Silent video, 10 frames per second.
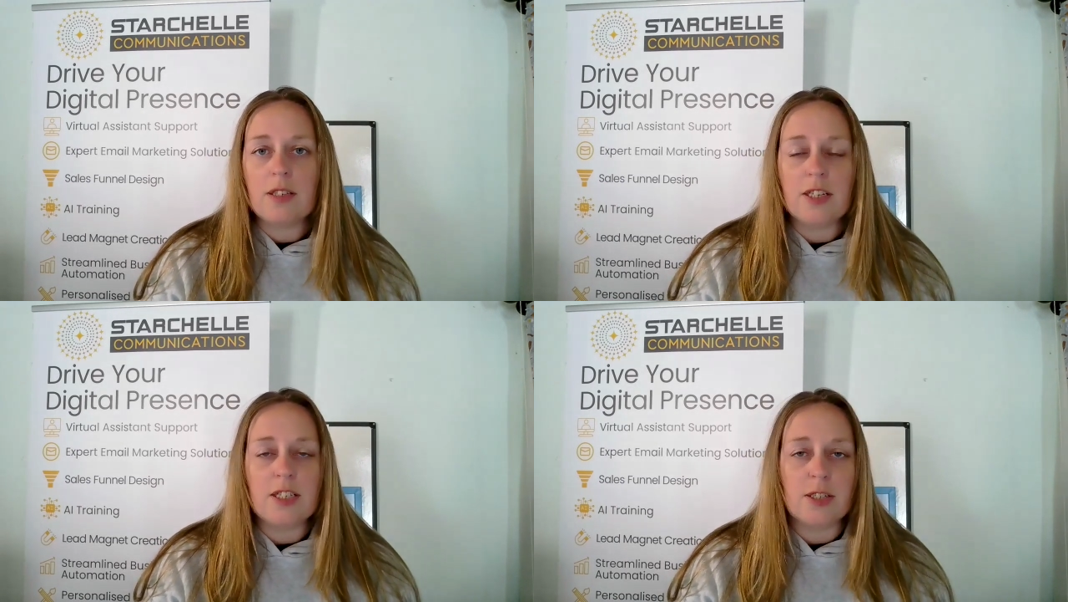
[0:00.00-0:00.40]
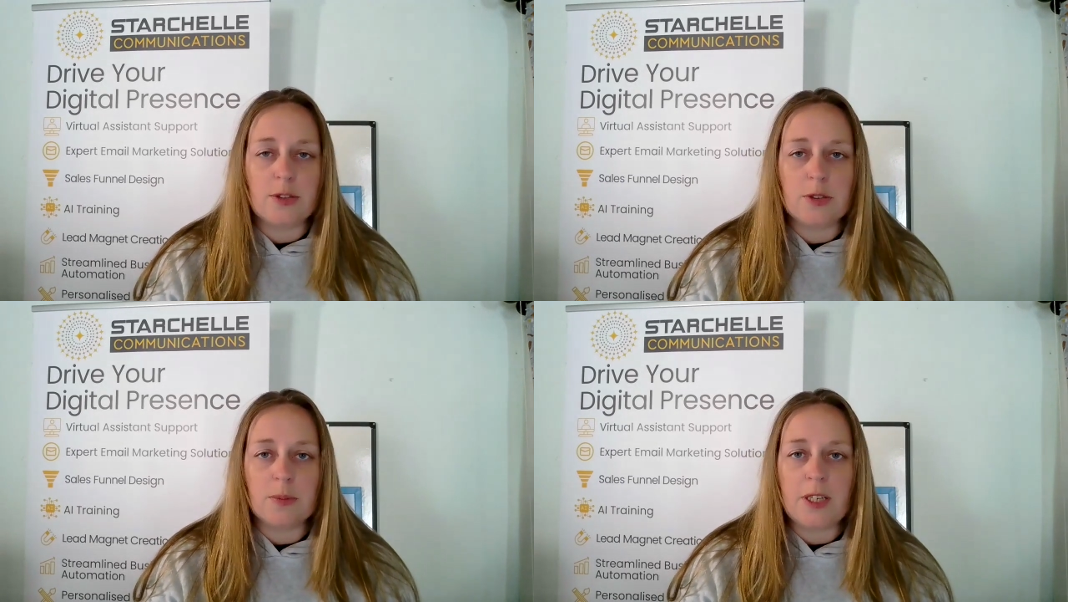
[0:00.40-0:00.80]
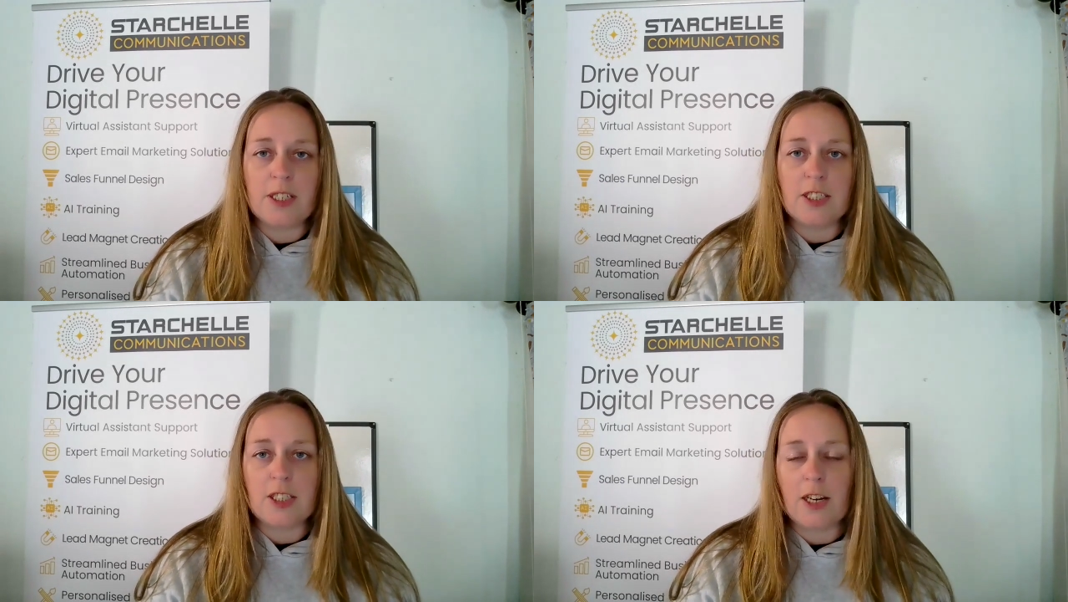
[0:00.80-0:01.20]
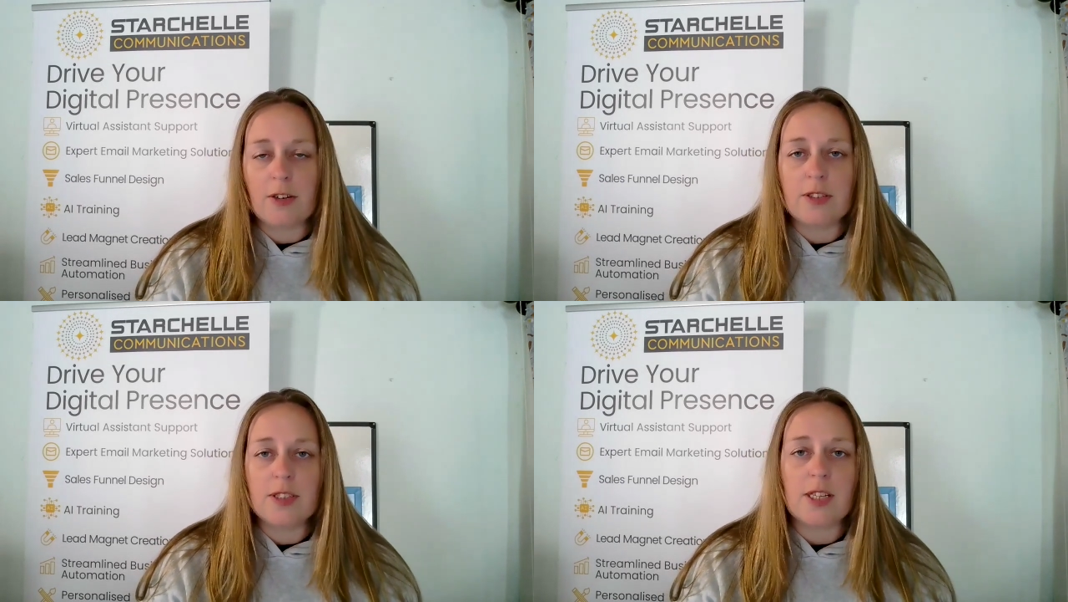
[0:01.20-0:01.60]
the social media
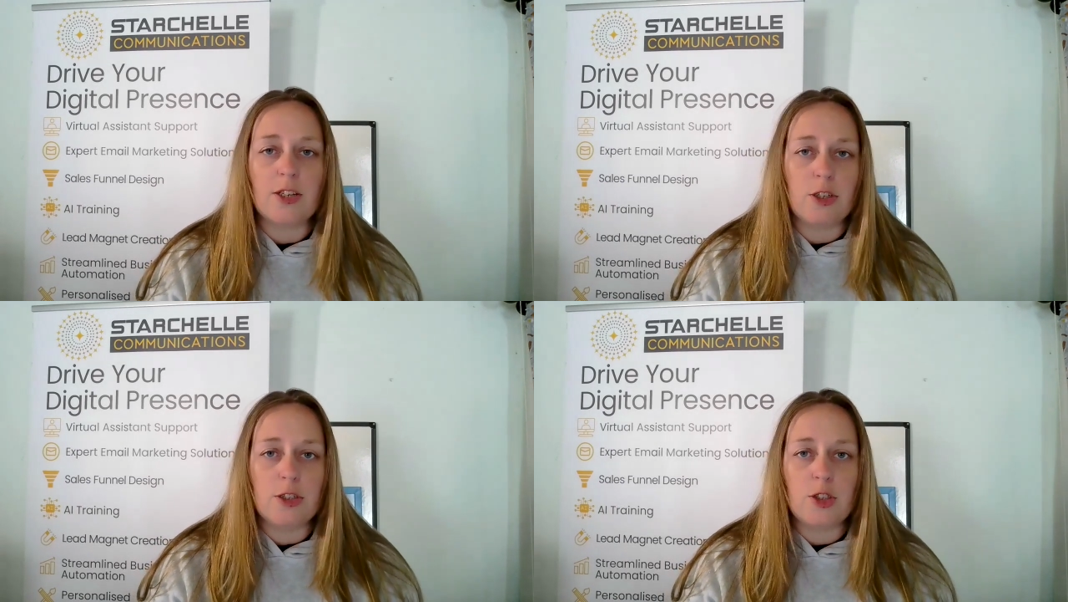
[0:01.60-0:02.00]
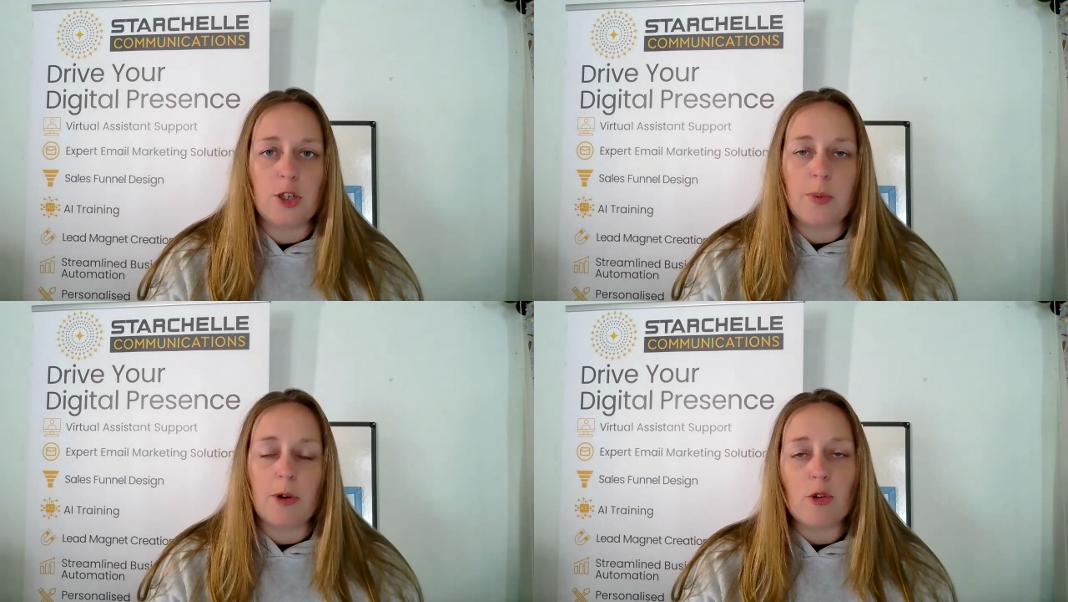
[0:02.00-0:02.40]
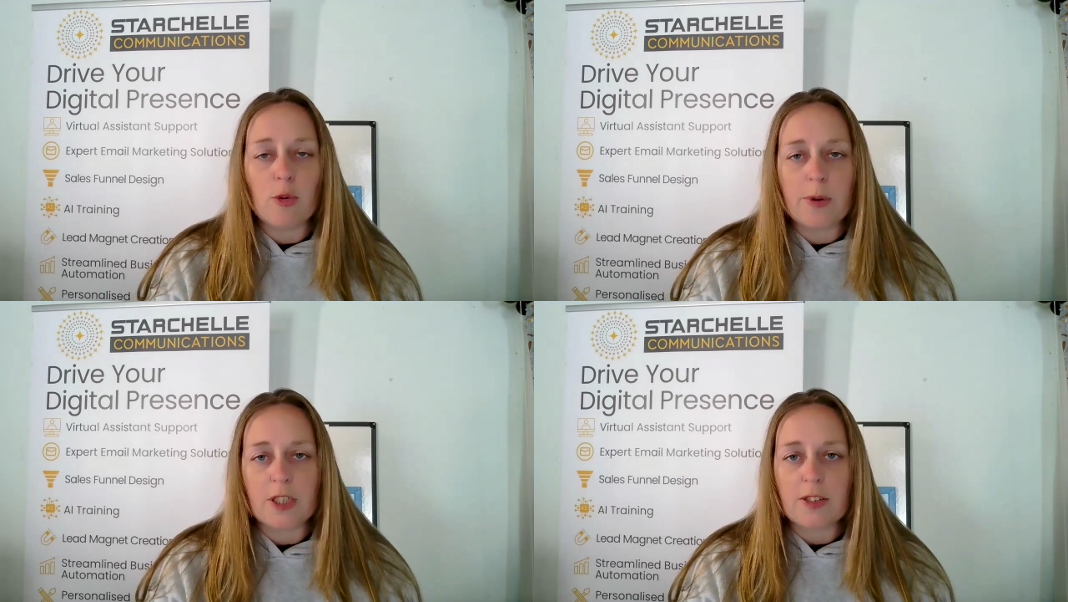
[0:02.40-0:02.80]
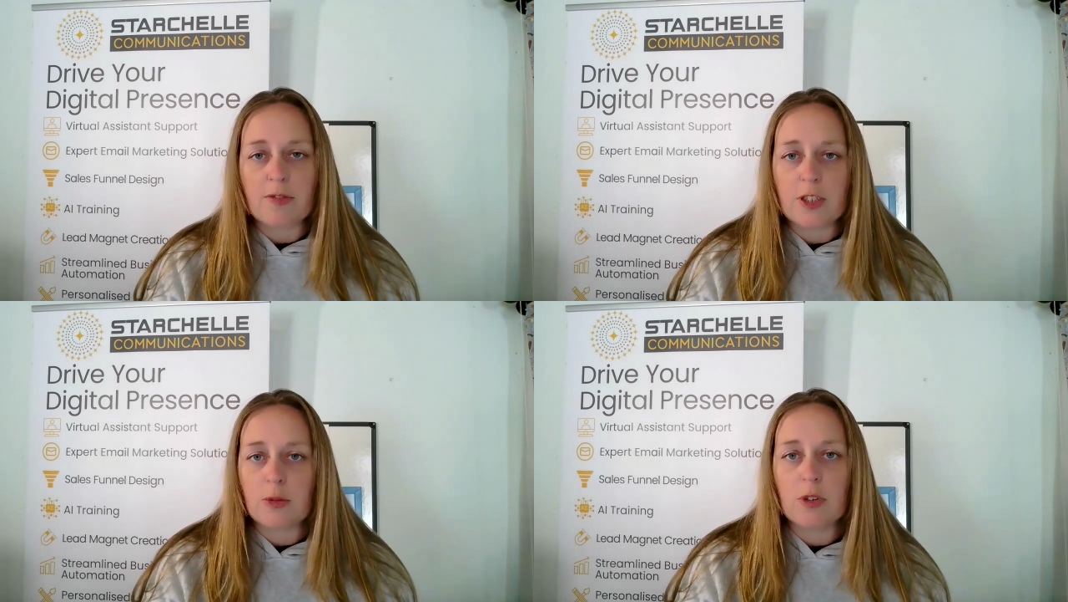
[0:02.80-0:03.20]
channels and YouTube are all
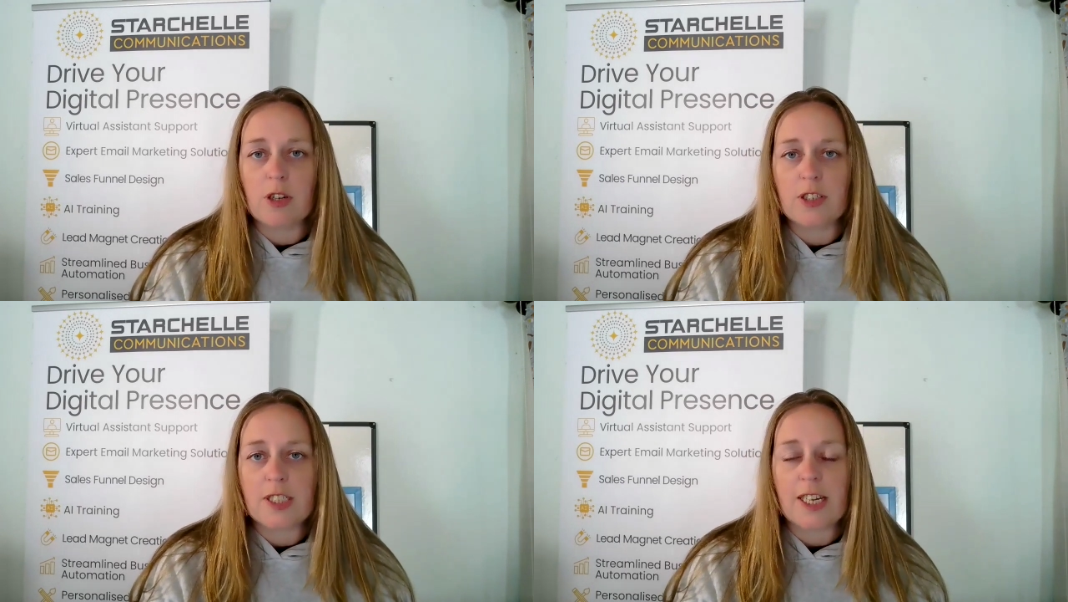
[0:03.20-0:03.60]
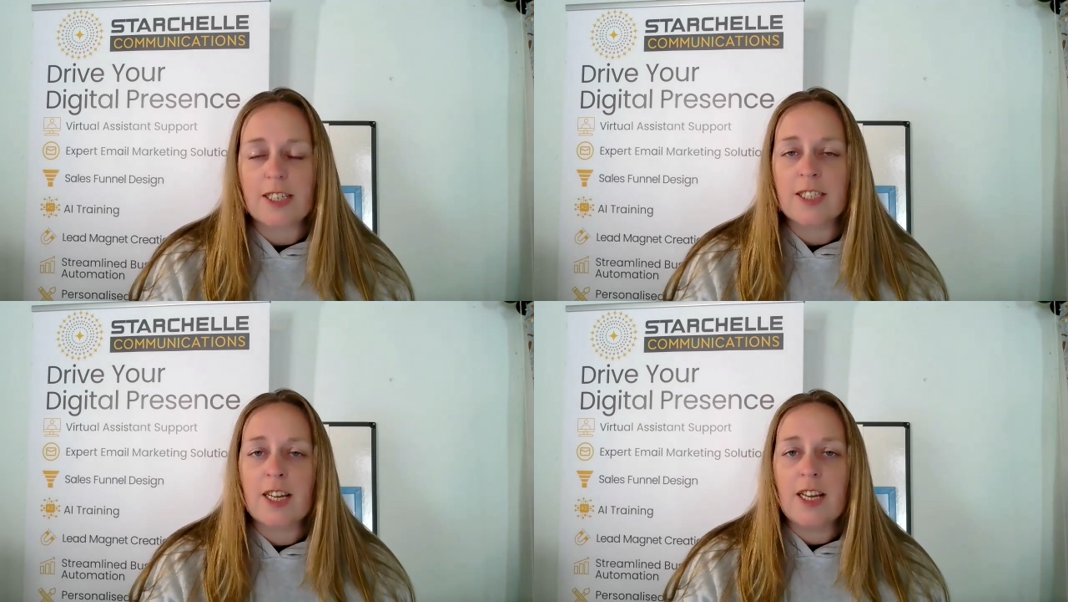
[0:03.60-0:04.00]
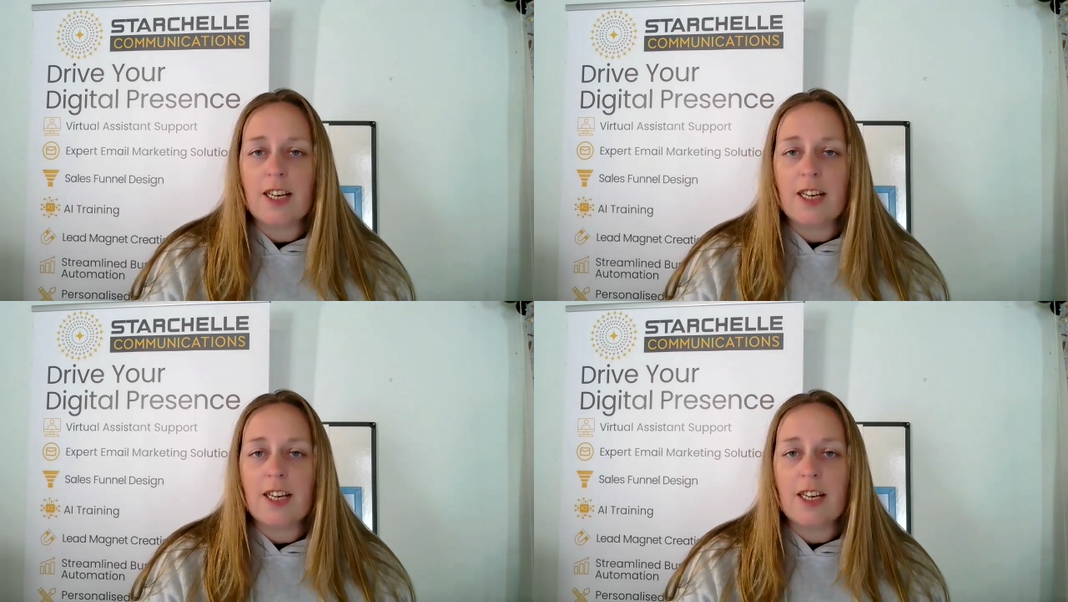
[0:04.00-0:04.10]
pushing visual content